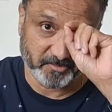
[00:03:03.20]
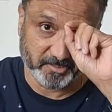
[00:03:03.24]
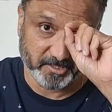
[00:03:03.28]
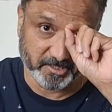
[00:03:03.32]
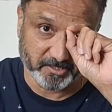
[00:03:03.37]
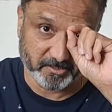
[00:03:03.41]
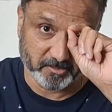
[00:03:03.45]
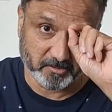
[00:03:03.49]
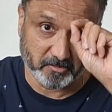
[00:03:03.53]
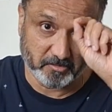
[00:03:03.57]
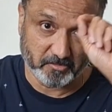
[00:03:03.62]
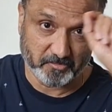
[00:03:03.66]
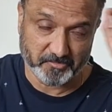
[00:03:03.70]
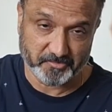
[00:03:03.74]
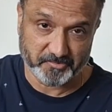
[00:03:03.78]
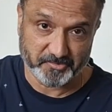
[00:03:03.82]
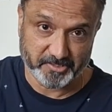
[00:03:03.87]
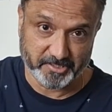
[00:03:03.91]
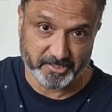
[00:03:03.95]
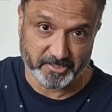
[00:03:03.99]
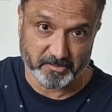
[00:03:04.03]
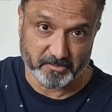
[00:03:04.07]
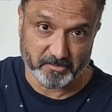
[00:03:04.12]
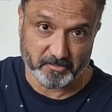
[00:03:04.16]
0,
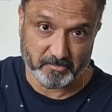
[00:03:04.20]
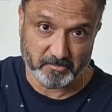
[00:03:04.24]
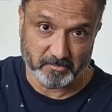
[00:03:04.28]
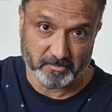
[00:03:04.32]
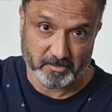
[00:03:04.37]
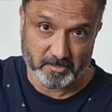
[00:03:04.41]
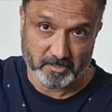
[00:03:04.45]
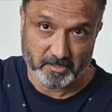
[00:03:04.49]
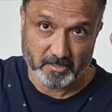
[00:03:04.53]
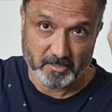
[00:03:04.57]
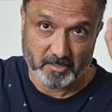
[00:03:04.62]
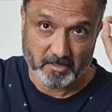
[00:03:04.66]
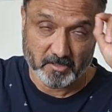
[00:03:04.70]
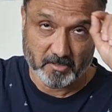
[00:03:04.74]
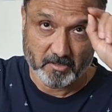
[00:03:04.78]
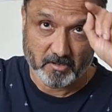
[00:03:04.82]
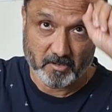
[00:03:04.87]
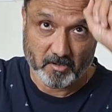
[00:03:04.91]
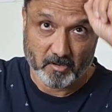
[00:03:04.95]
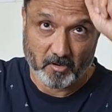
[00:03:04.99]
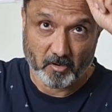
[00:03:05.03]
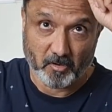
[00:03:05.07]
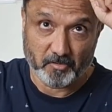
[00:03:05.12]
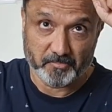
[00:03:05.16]
0
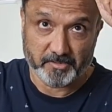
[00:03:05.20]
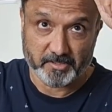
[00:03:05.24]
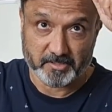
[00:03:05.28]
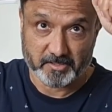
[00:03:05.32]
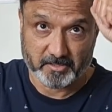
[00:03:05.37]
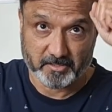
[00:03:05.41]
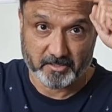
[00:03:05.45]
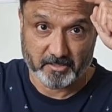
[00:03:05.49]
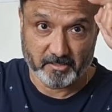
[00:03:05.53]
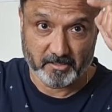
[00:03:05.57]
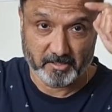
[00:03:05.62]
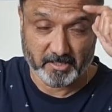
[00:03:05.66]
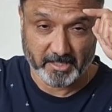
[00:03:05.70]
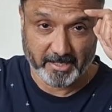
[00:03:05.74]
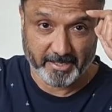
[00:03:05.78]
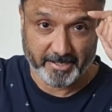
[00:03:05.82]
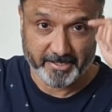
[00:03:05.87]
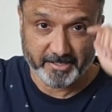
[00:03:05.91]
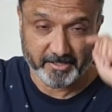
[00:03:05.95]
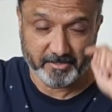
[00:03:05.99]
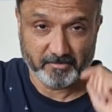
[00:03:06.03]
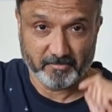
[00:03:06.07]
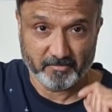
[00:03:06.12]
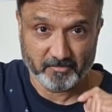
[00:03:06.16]
on the 3rd
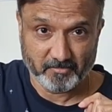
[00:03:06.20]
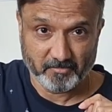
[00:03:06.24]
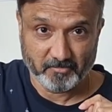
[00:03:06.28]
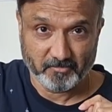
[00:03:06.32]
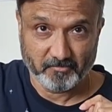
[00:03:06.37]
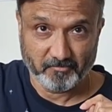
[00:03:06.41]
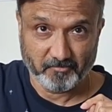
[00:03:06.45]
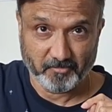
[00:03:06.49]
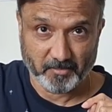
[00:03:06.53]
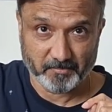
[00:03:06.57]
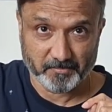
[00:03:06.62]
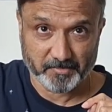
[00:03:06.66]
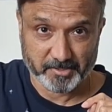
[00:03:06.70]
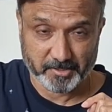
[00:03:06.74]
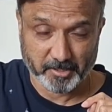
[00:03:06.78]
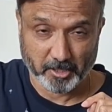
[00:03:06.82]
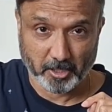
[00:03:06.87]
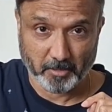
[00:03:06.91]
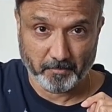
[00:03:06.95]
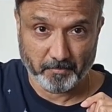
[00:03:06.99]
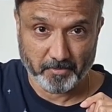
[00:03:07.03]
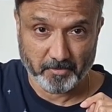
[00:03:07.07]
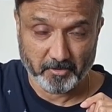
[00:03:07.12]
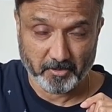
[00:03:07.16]
line from
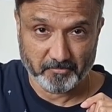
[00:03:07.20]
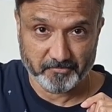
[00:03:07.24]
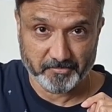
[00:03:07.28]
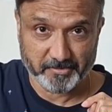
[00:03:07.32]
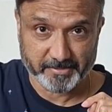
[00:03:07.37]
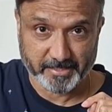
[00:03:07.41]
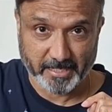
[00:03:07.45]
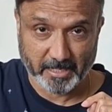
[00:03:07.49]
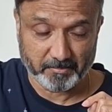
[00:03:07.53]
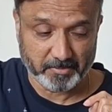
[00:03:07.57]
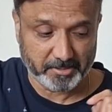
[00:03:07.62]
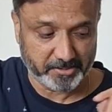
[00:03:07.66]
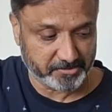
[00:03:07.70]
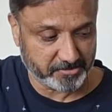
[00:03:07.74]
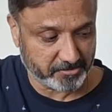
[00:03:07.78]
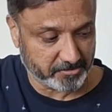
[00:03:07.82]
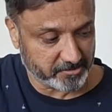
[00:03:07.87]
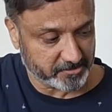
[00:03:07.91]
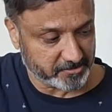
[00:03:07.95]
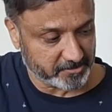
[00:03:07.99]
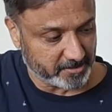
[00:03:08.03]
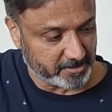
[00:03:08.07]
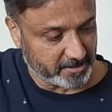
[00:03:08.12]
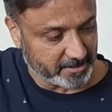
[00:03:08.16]
top of the
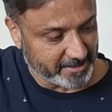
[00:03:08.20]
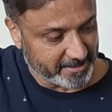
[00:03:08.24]
tablatures.